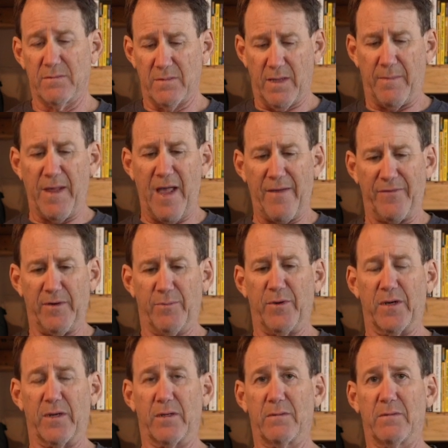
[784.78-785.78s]
having to
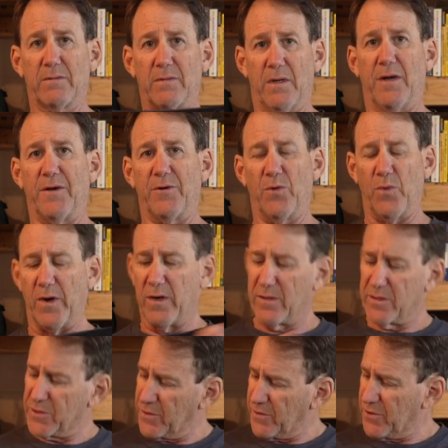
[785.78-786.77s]
bring underwear,
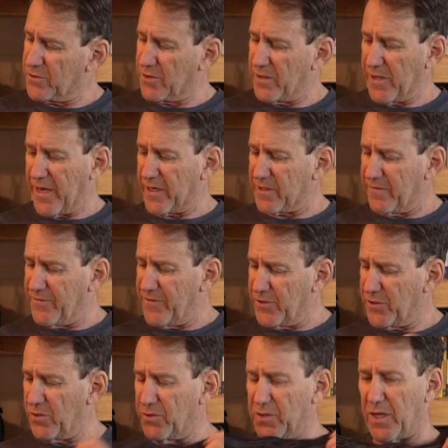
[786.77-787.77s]
and so these are the ex
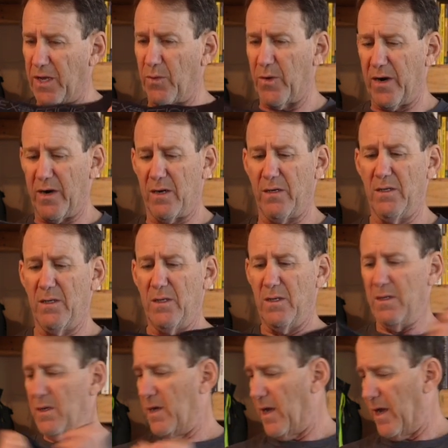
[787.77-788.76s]
officios I wear.
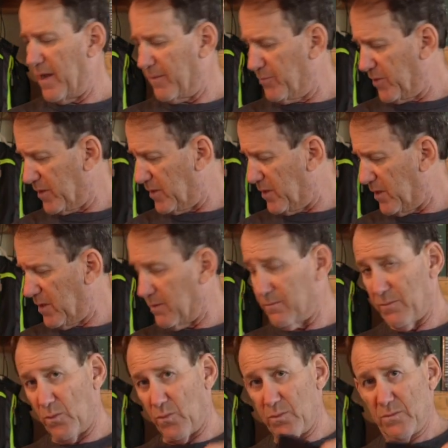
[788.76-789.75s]
I bring
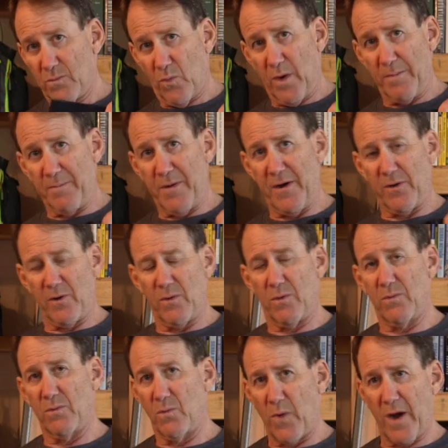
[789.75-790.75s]
one pair
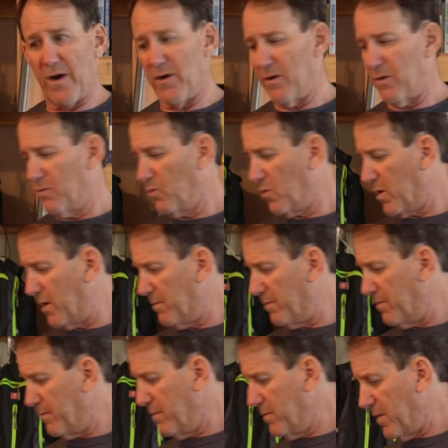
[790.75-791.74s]
to wear and
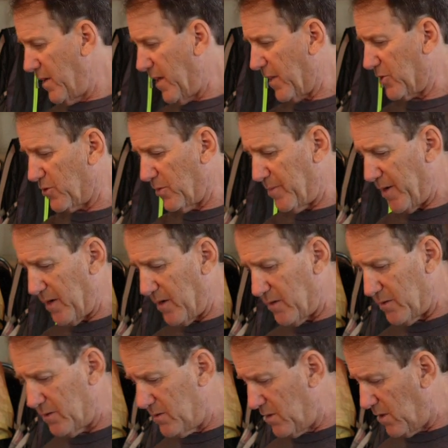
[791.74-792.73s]
one extra
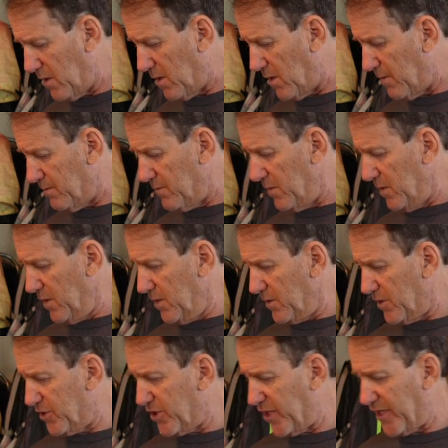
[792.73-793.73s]
pair
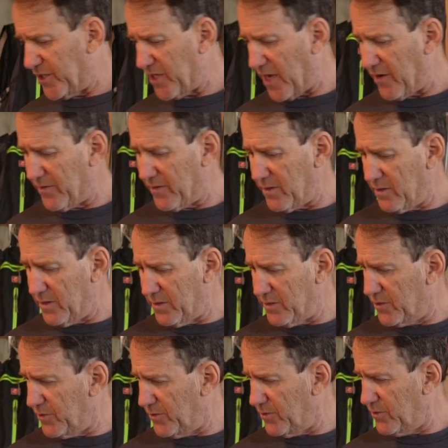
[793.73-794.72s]
to change out
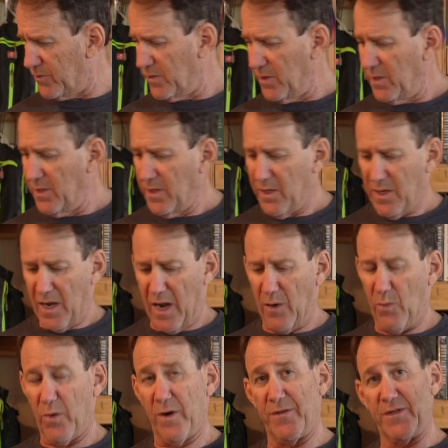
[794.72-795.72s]
into. I
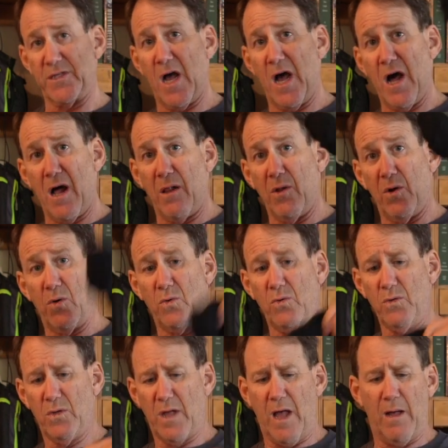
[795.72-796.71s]
wear these
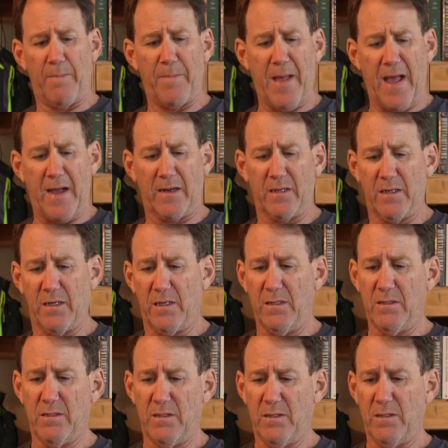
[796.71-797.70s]
hollow alpaca